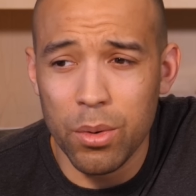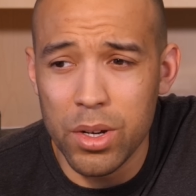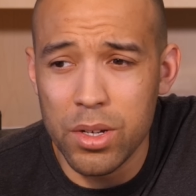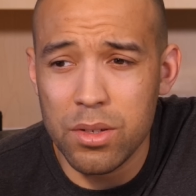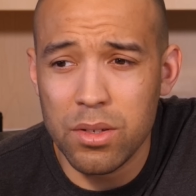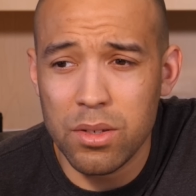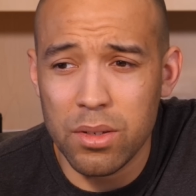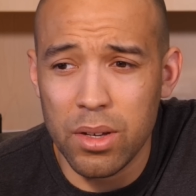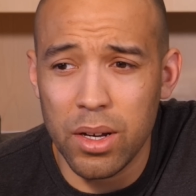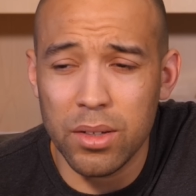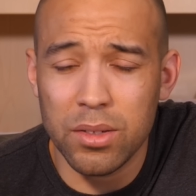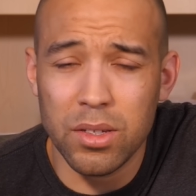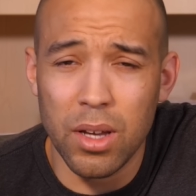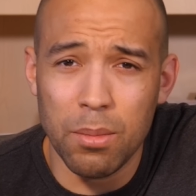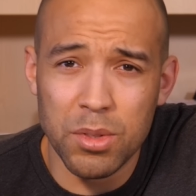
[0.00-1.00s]
there is
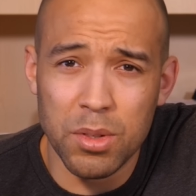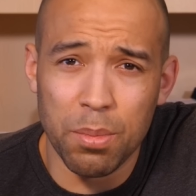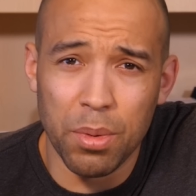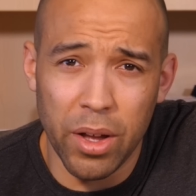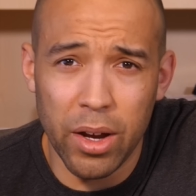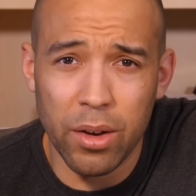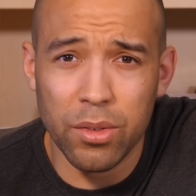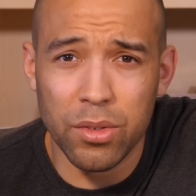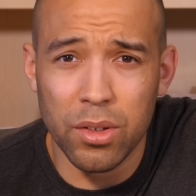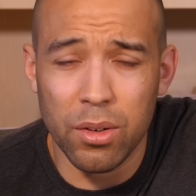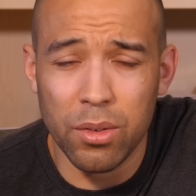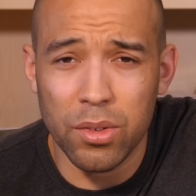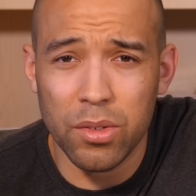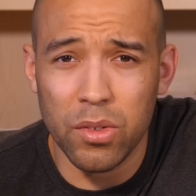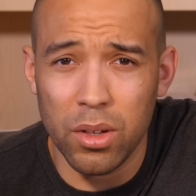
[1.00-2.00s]
some suppliers
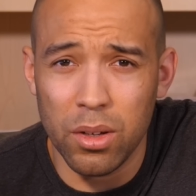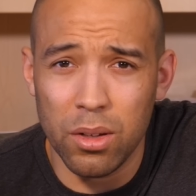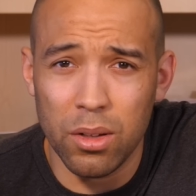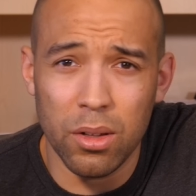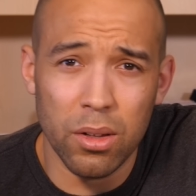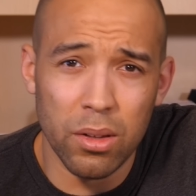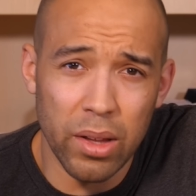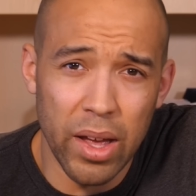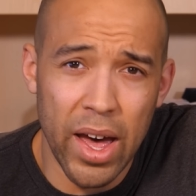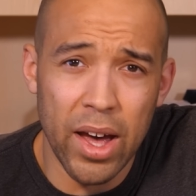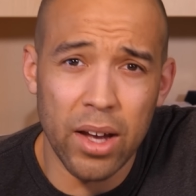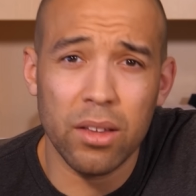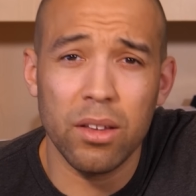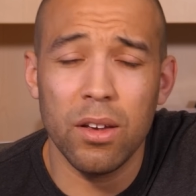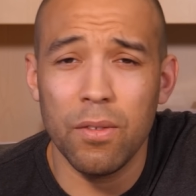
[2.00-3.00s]
that are still
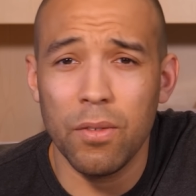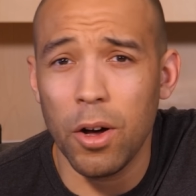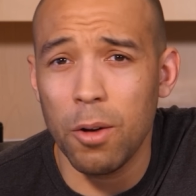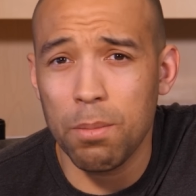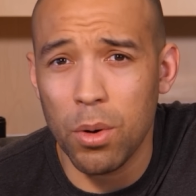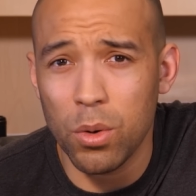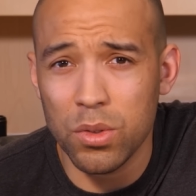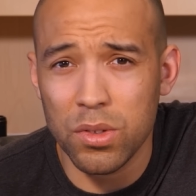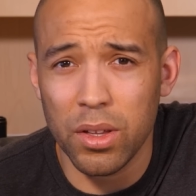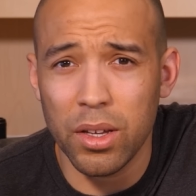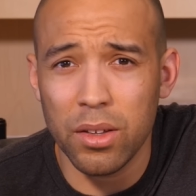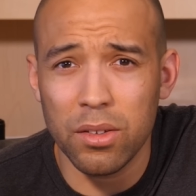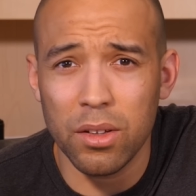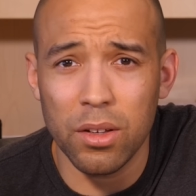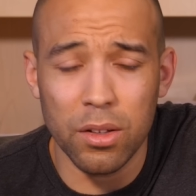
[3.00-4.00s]
active. I'll post
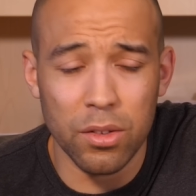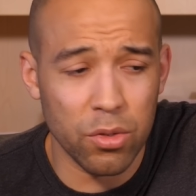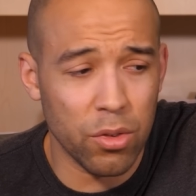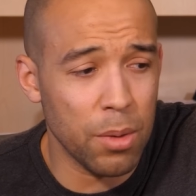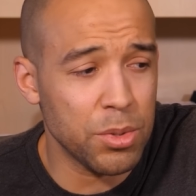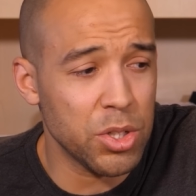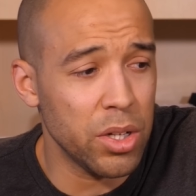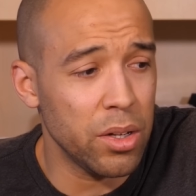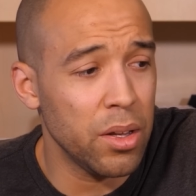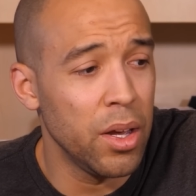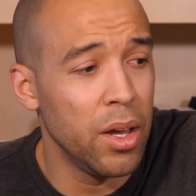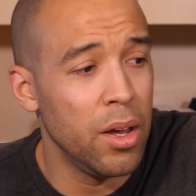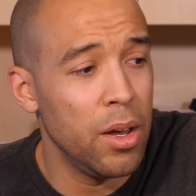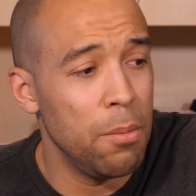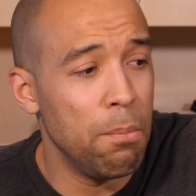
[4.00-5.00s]
links in the description.
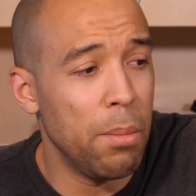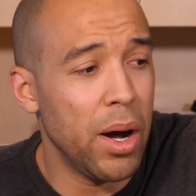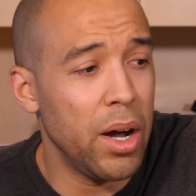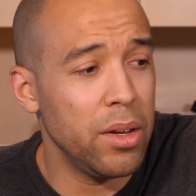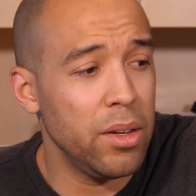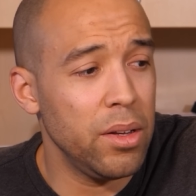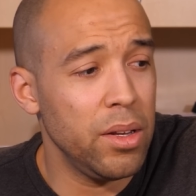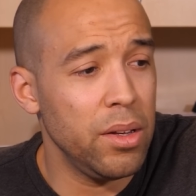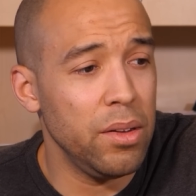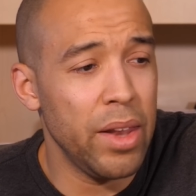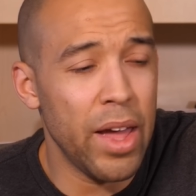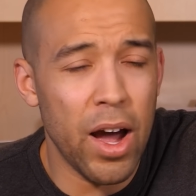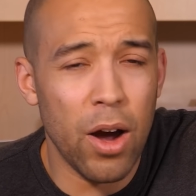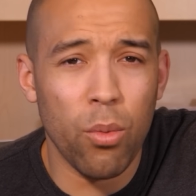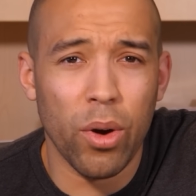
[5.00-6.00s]
But
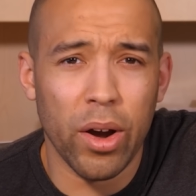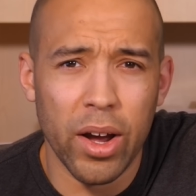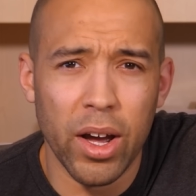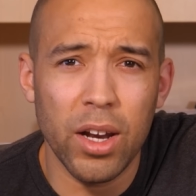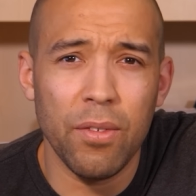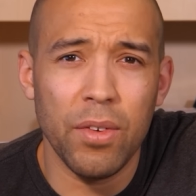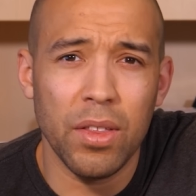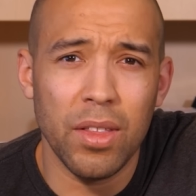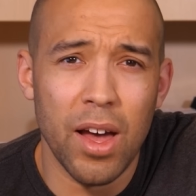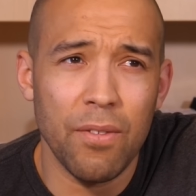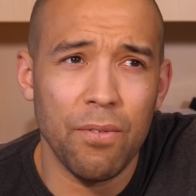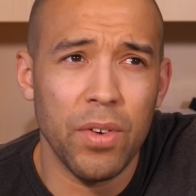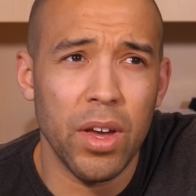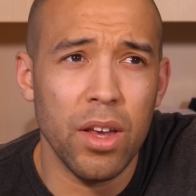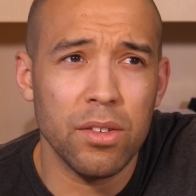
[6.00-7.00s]
now we're kind of in
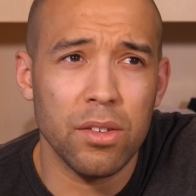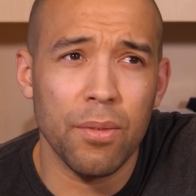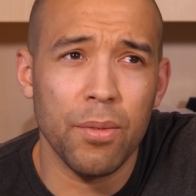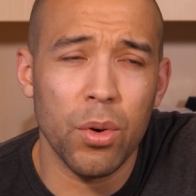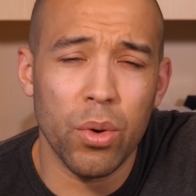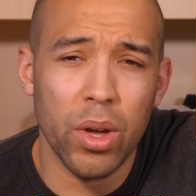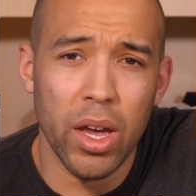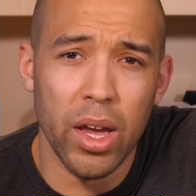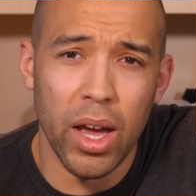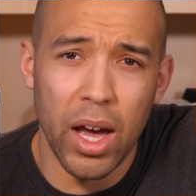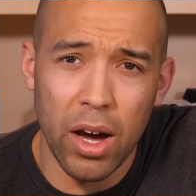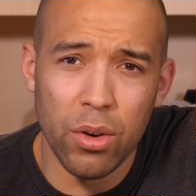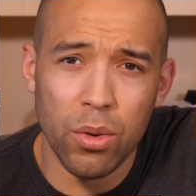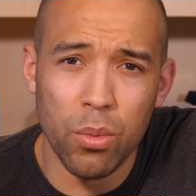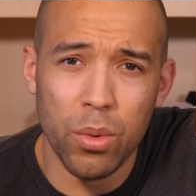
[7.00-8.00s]
that phase of, okay,
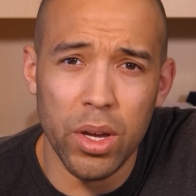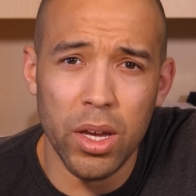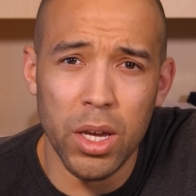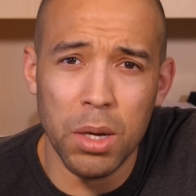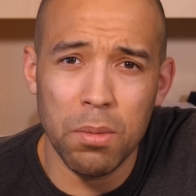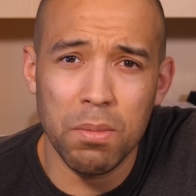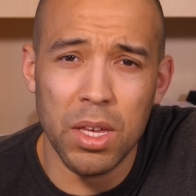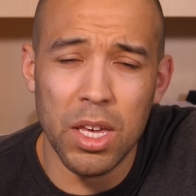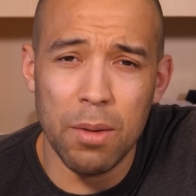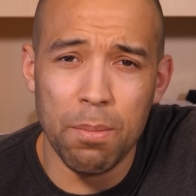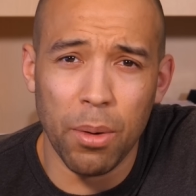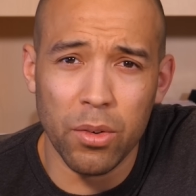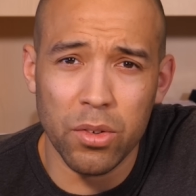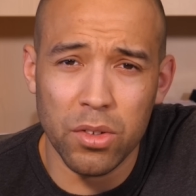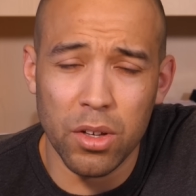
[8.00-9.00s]
how do we
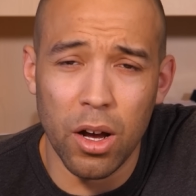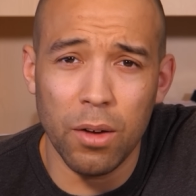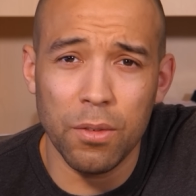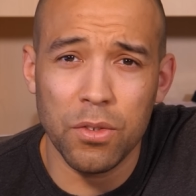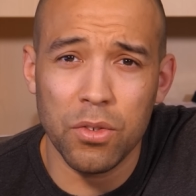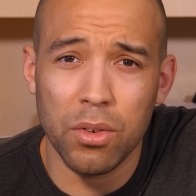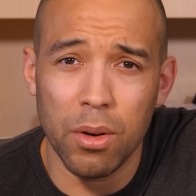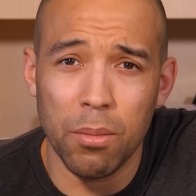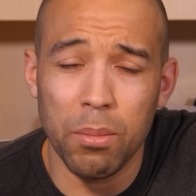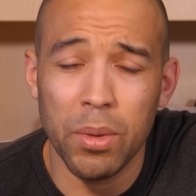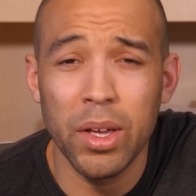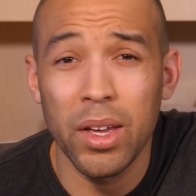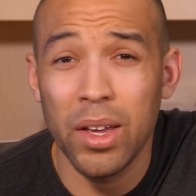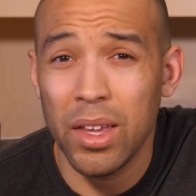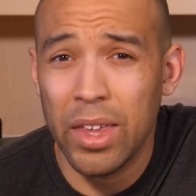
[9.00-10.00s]
keep ourselves from
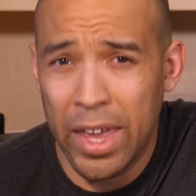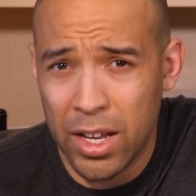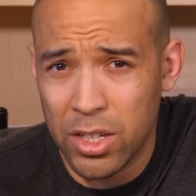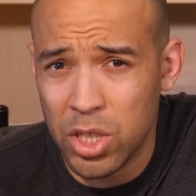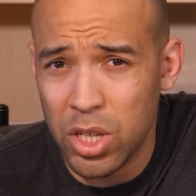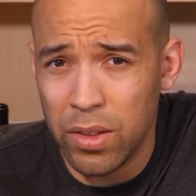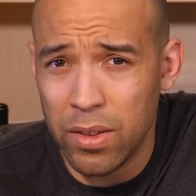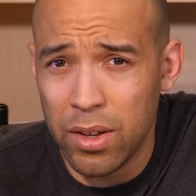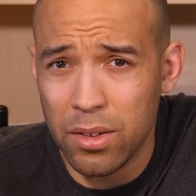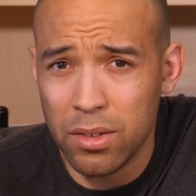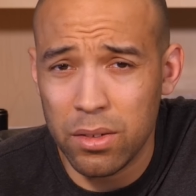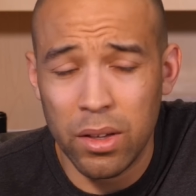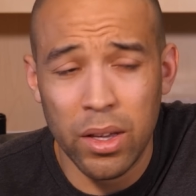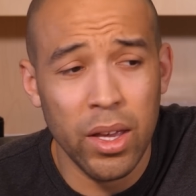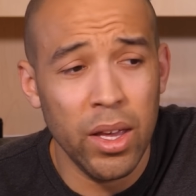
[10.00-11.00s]
catching
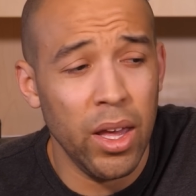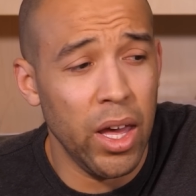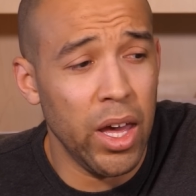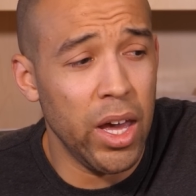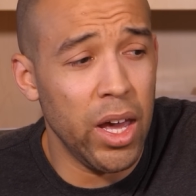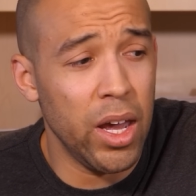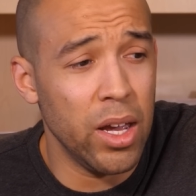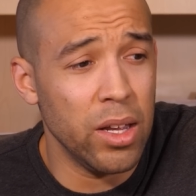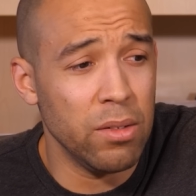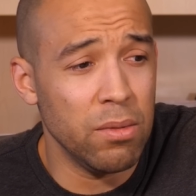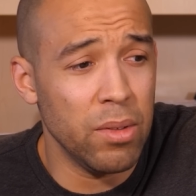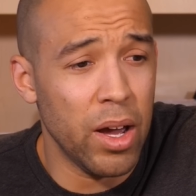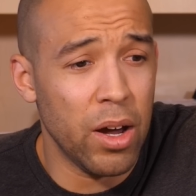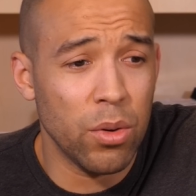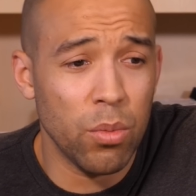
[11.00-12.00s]
this,
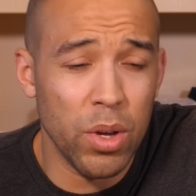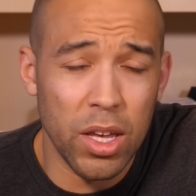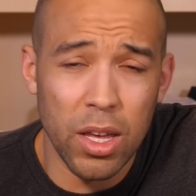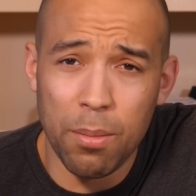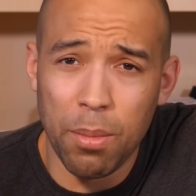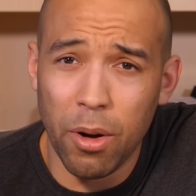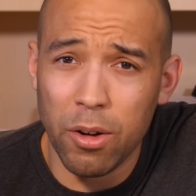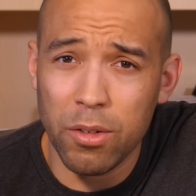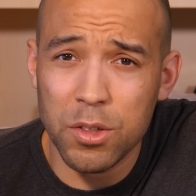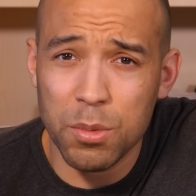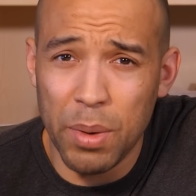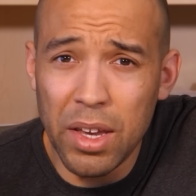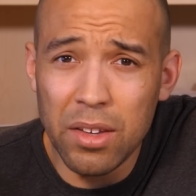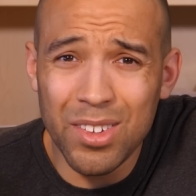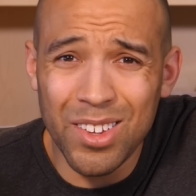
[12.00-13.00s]
and how do we keep our
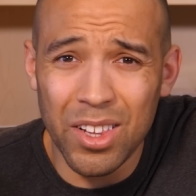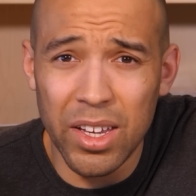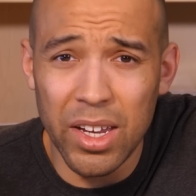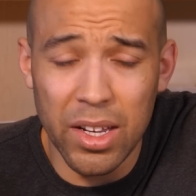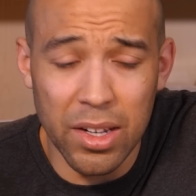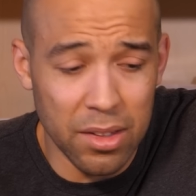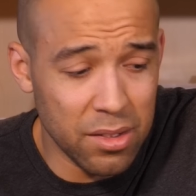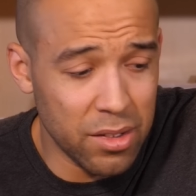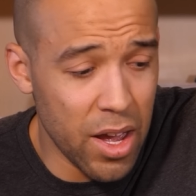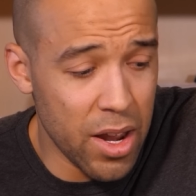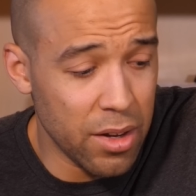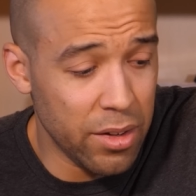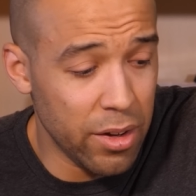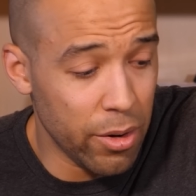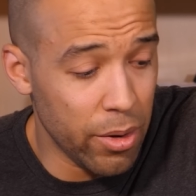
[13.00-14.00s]
space clean and
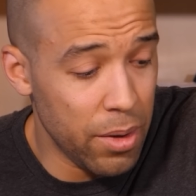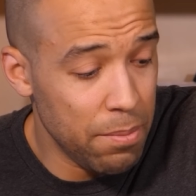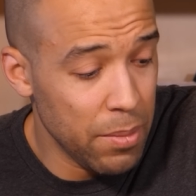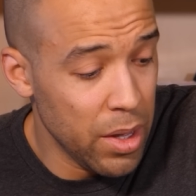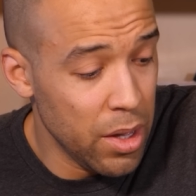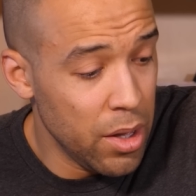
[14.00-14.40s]
sanitary?